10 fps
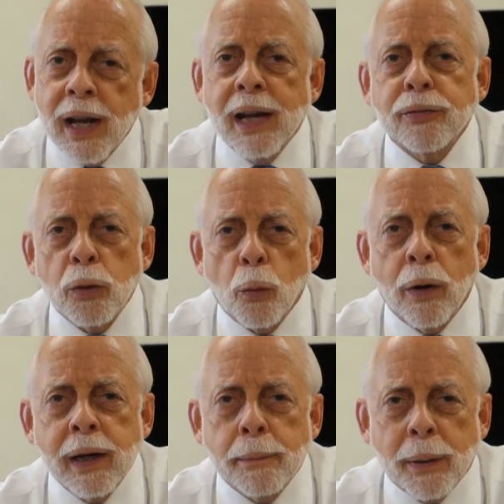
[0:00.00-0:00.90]
have to
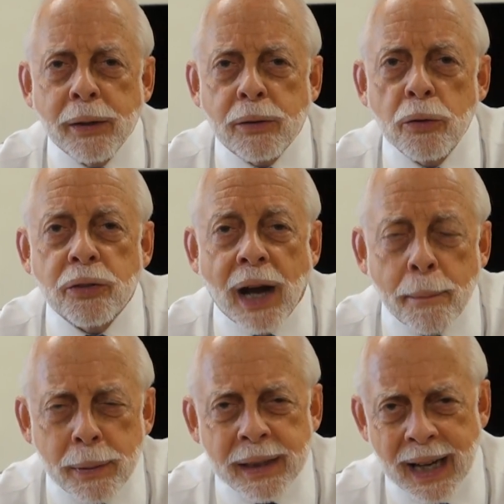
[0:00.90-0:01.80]
worry about those
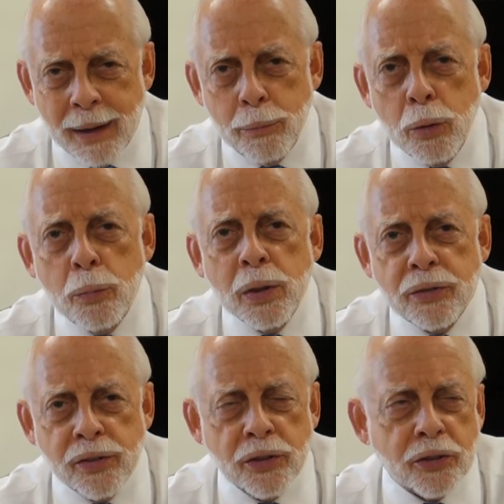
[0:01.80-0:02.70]
up and down
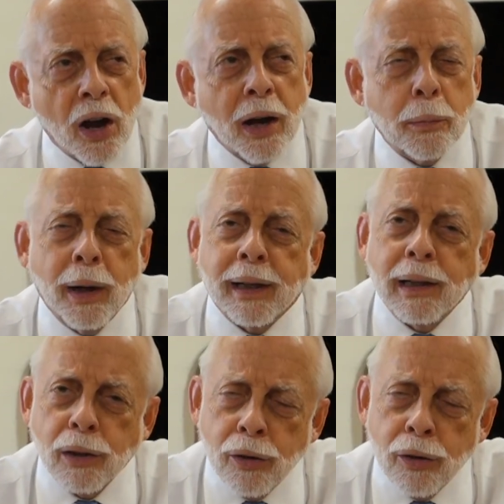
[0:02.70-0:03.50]
movements in the stock market.